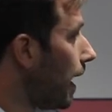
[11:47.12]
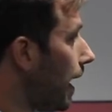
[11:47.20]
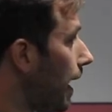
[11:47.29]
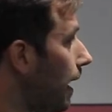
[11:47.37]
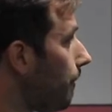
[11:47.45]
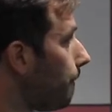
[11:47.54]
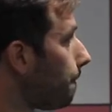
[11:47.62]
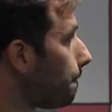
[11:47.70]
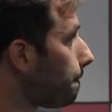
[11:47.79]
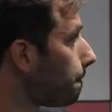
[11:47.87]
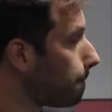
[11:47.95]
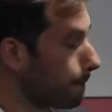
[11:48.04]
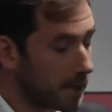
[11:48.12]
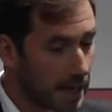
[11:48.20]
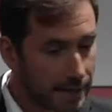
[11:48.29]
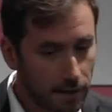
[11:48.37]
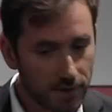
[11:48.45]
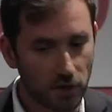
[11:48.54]
A
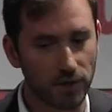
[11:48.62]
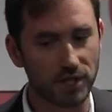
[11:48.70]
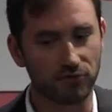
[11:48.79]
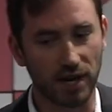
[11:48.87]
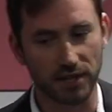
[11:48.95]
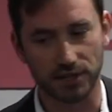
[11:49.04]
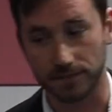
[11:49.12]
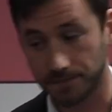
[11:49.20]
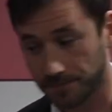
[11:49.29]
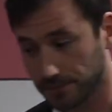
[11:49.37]
little bit on the strategy.